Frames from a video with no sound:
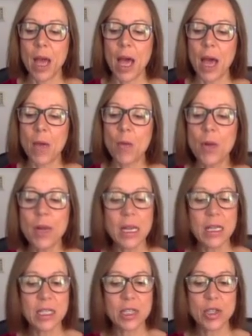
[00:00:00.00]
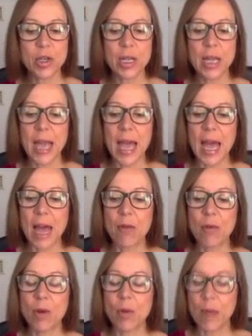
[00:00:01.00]
I wouldn't necessarily add
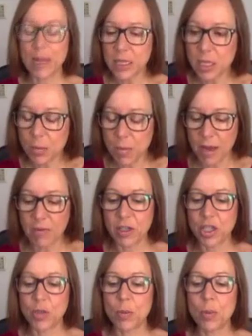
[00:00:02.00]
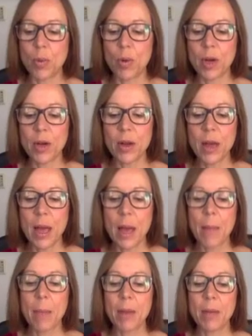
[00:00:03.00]
regrets on my vision board,
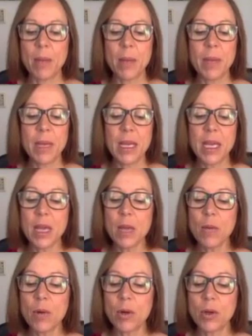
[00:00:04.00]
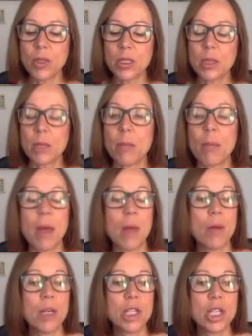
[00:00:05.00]
but maybe keywords, my
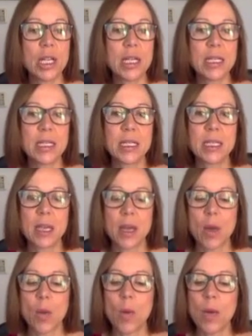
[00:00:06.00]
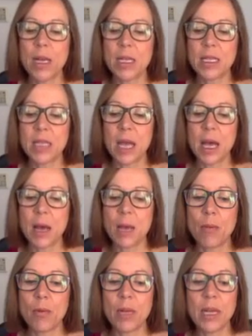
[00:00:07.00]
wish list, what is
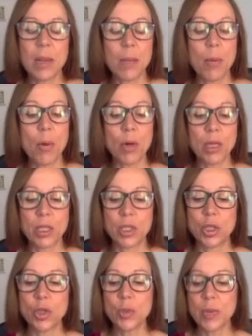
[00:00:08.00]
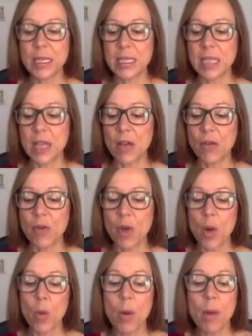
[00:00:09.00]
really important to myself,
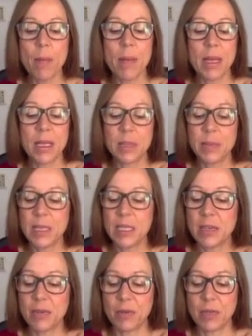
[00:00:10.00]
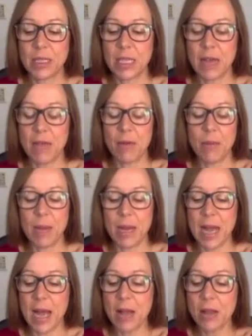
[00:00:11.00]
what makes me different to everybody
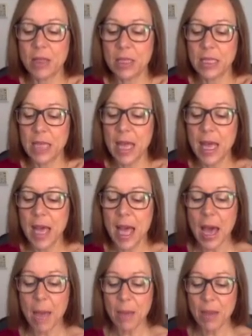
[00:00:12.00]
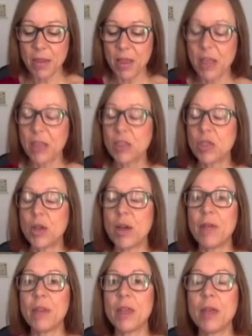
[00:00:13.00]
else, happy things, so
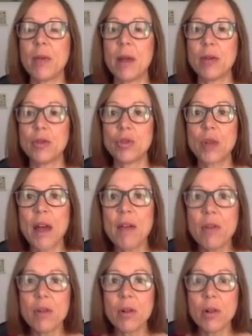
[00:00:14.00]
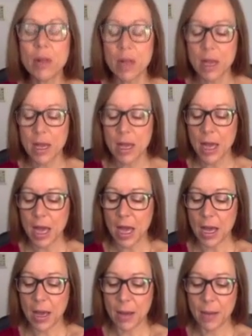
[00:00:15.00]
everything around travel,
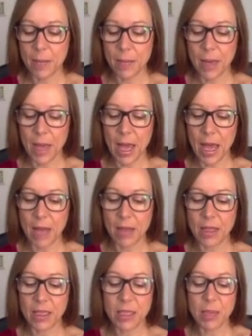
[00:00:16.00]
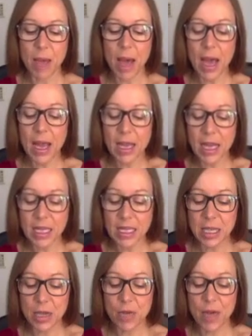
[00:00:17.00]
and then some highlights
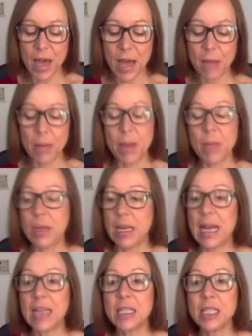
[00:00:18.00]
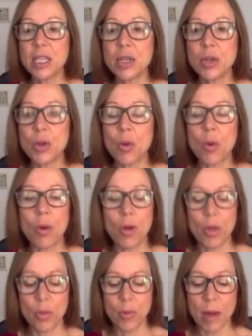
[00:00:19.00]
that you've had maybe last year or
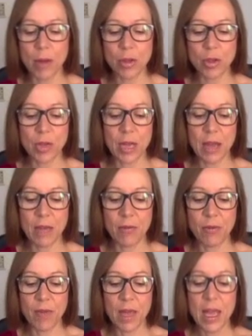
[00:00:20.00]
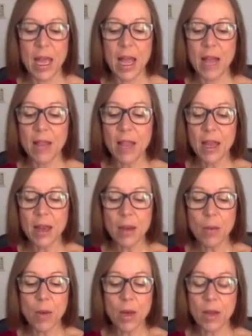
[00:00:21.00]
throughout your life. And then
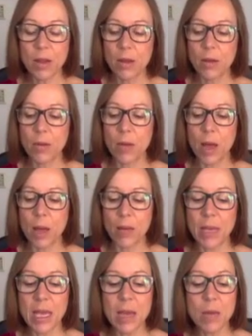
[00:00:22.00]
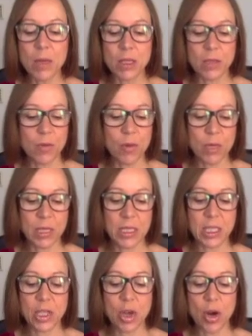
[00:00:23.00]
one of the key ones, of course,
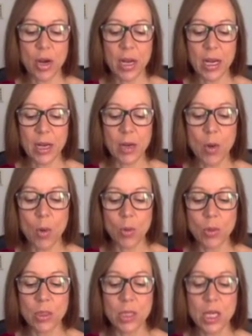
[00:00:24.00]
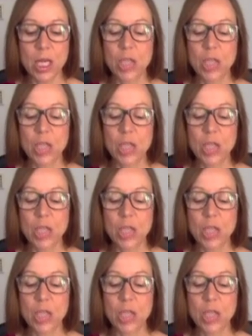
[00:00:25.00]
is targeted goals.